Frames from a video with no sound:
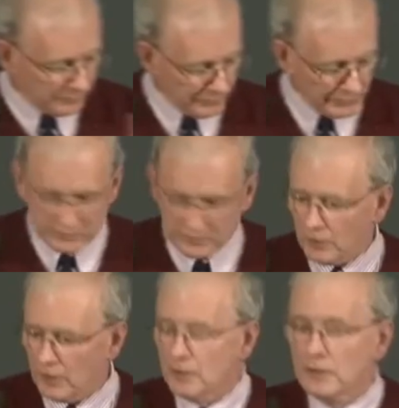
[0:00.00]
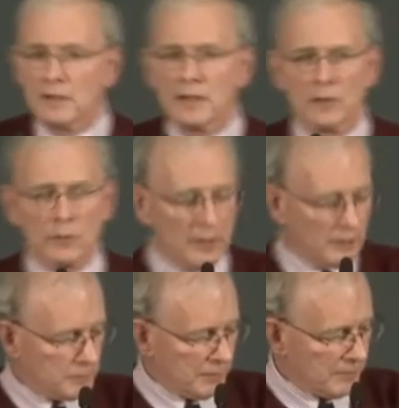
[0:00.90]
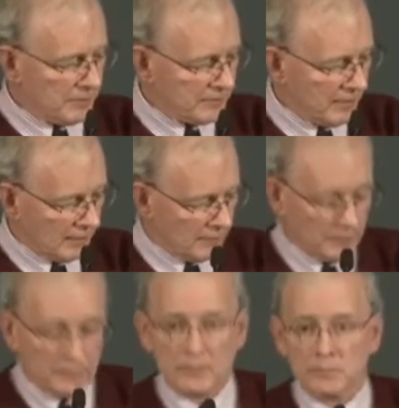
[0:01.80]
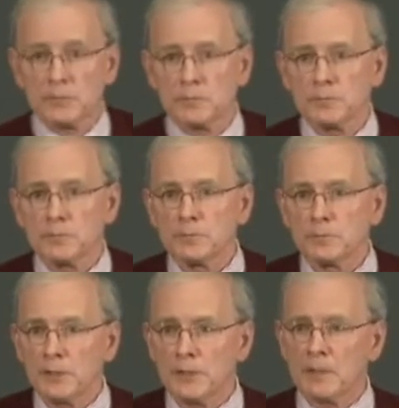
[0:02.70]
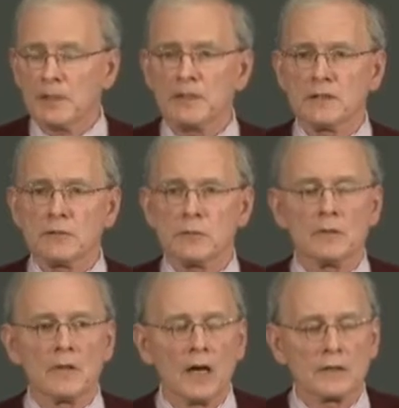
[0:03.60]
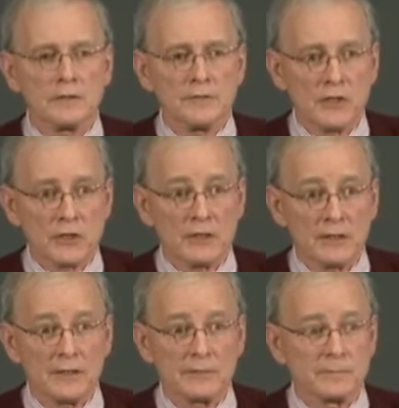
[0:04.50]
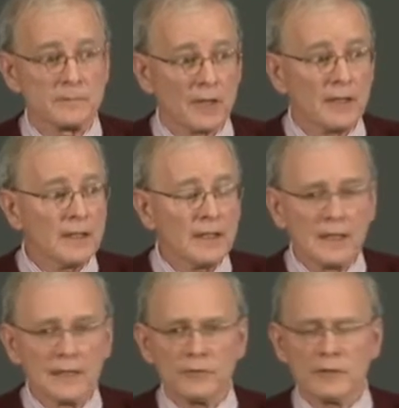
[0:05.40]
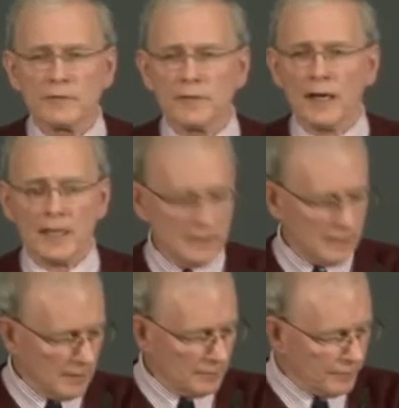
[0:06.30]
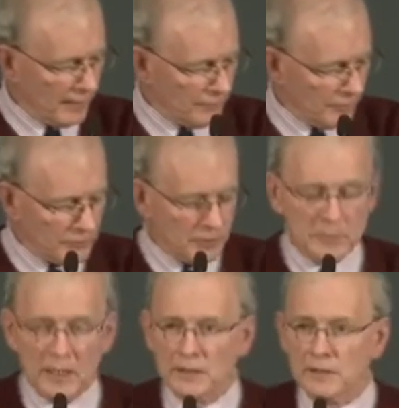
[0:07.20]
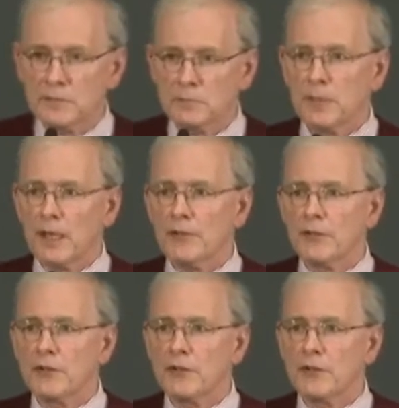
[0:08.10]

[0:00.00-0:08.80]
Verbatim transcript: But first of all, what are people's people can do long division here, right? If we divide 500 million by